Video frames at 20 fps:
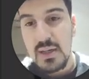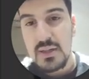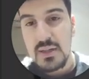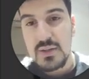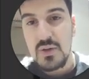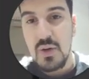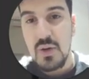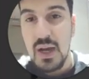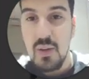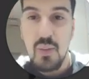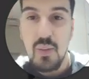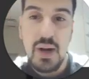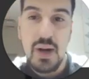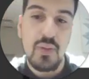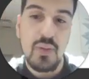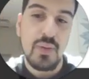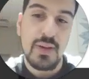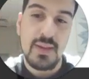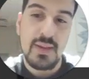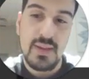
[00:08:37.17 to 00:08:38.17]
So I
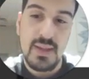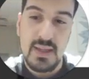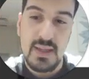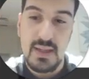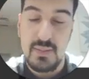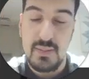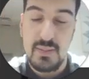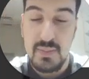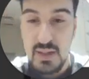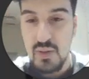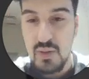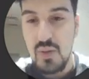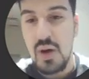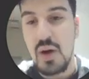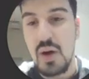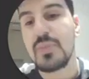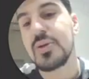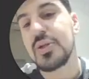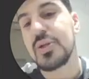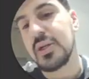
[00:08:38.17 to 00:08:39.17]
went with the middle
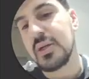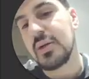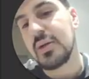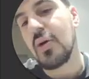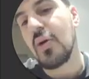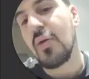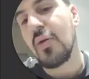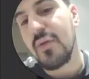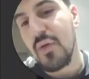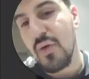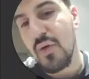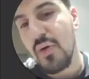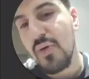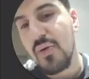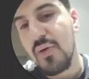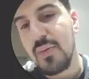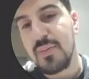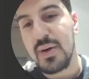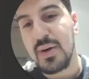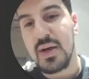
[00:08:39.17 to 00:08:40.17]
option
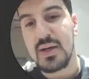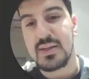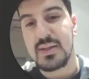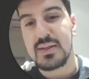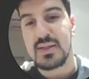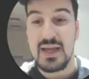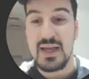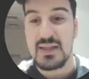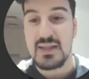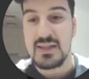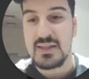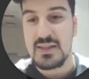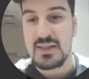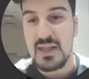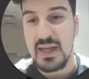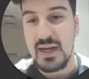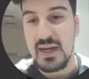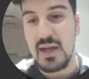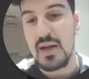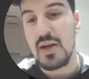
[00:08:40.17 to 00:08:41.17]
overall because it's
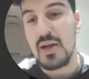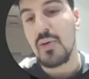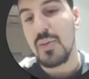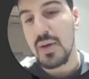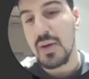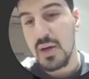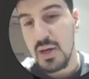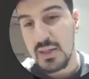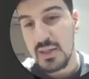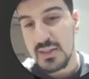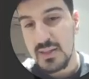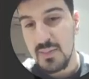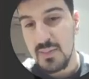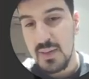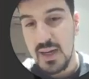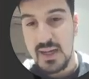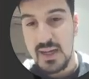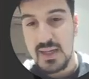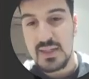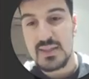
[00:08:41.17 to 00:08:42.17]
like a little bit
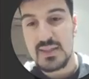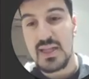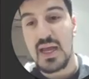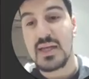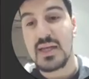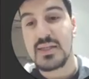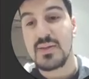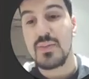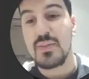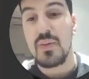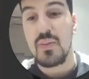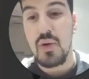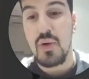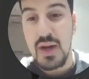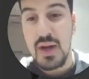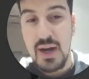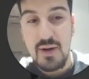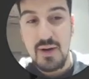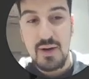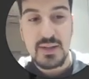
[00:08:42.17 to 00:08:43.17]
customized, it has a bit more
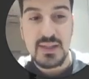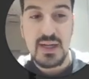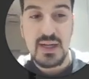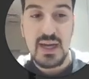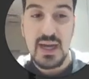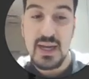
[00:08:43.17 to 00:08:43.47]
character,